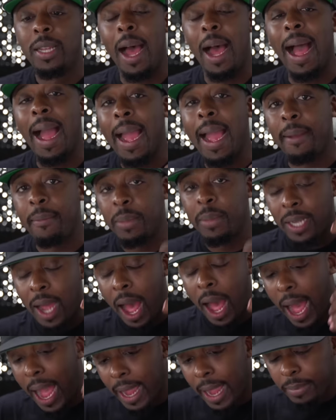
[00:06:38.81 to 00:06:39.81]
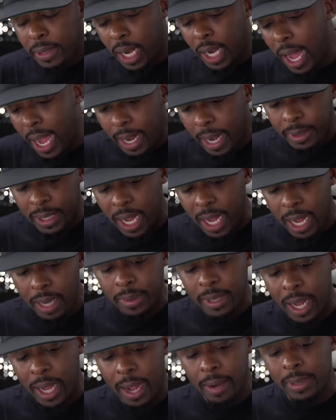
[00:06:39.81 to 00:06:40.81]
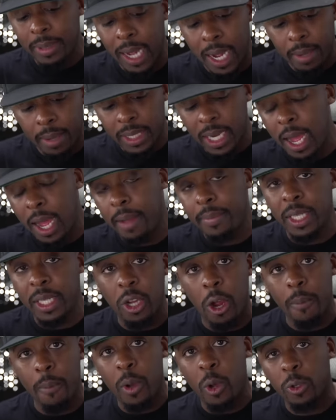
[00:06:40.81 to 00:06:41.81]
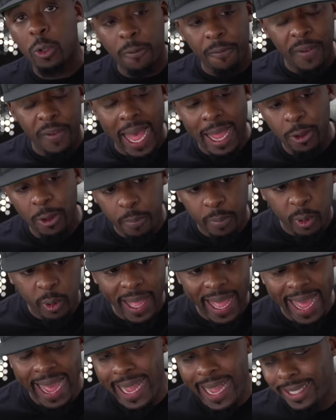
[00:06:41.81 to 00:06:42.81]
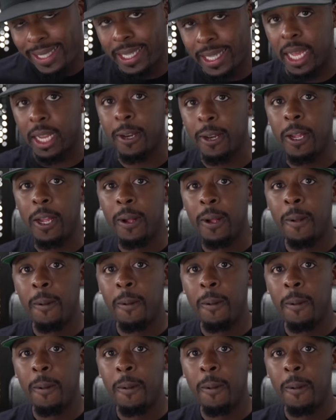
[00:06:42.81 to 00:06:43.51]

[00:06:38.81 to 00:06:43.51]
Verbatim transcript: time, time, time, time, time, time, time is our most valuable asset.